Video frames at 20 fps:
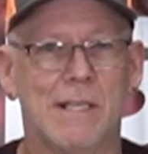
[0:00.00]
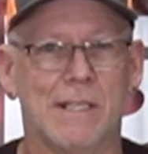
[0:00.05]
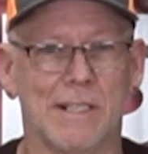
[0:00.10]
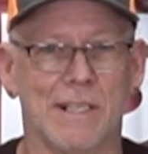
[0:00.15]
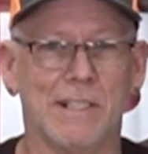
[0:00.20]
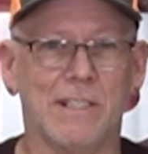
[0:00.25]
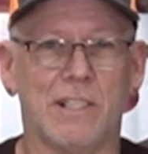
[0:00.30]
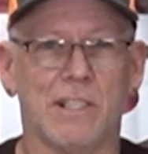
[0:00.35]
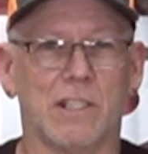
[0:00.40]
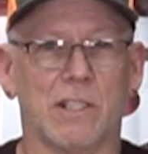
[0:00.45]
And
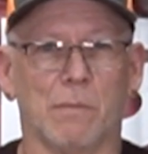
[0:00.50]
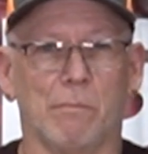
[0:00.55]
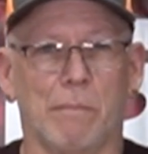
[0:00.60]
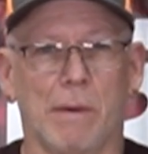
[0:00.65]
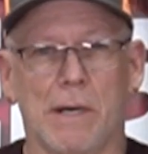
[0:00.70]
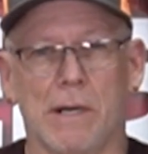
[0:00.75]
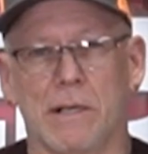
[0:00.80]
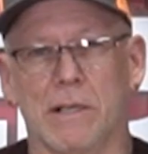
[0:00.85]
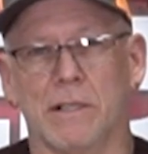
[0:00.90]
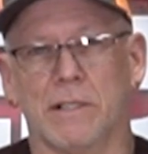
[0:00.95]
this is a
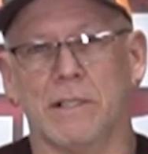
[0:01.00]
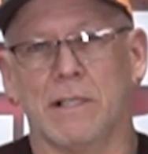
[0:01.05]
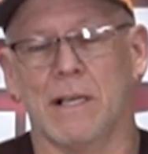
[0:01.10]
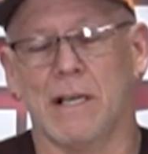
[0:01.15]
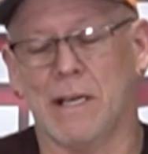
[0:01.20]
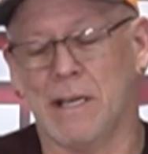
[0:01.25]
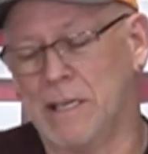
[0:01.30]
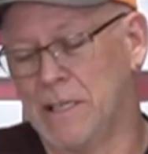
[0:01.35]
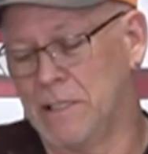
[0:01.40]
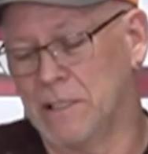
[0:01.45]
Bosch.
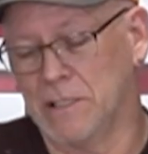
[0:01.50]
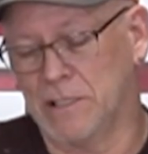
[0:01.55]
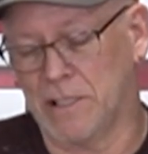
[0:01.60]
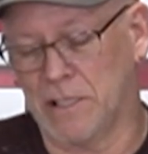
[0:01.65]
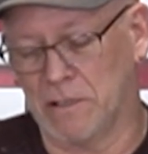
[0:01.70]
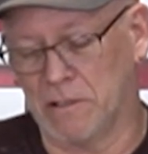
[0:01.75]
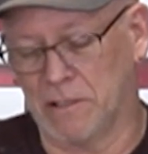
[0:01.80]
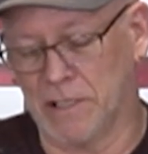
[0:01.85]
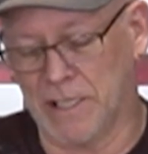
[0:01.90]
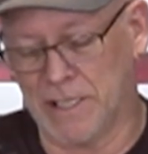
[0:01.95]
I
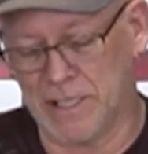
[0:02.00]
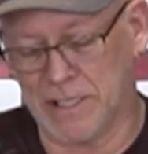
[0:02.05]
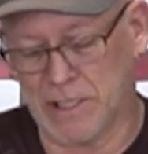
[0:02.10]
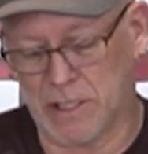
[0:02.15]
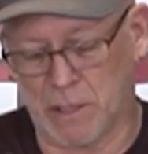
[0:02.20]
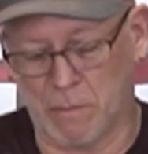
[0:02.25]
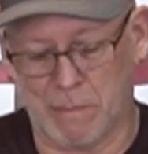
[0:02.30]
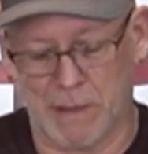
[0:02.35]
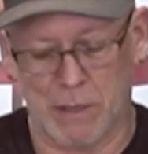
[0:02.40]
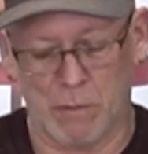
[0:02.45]
consider these
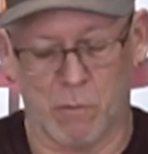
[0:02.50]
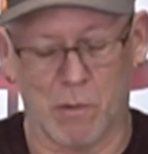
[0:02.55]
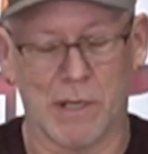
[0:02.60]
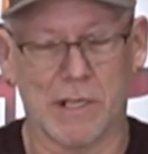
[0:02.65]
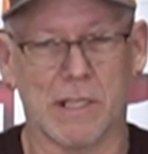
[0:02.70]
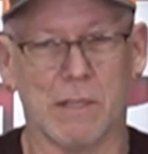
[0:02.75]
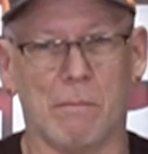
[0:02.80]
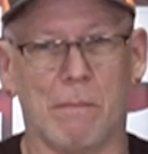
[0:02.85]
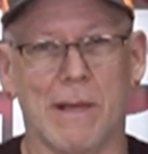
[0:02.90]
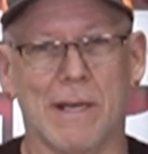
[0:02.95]
to be
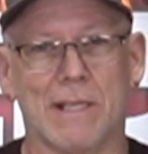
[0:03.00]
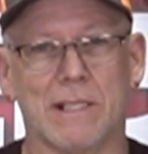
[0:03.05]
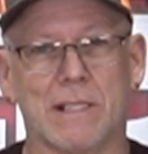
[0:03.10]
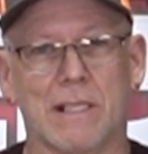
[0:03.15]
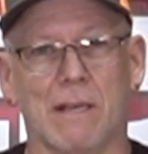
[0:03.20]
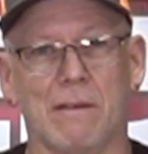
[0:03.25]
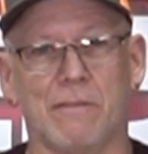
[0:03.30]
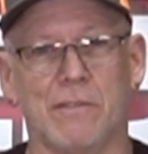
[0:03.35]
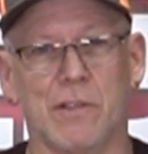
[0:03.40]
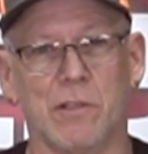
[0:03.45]
one of the
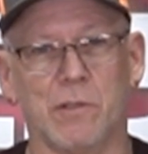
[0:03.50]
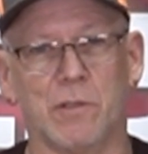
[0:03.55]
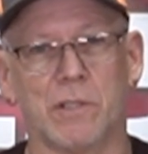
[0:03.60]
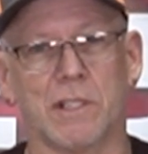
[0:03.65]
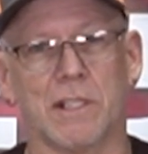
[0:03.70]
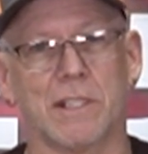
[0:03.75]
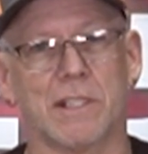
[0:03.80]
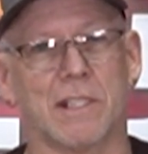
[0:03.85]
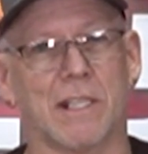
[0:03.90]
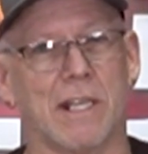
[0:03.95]
best. I've used
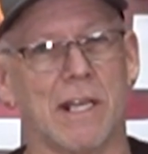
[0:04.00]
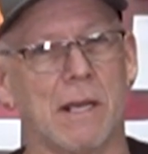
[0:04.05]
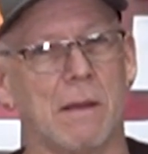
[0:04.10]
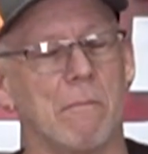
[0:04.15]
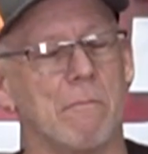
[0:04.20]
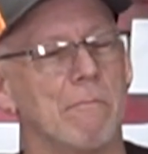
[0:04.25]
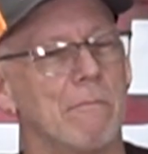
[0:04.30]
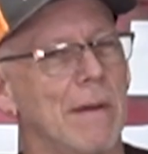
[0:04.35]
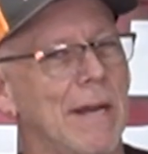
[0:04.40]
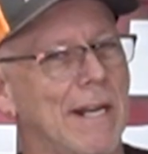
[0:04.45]
this
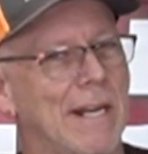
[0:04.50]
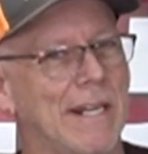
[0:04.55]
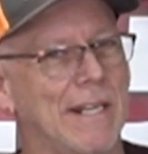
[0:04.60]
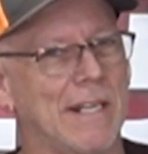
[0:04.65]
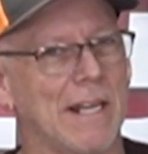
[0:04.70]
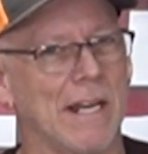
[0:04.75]
thing many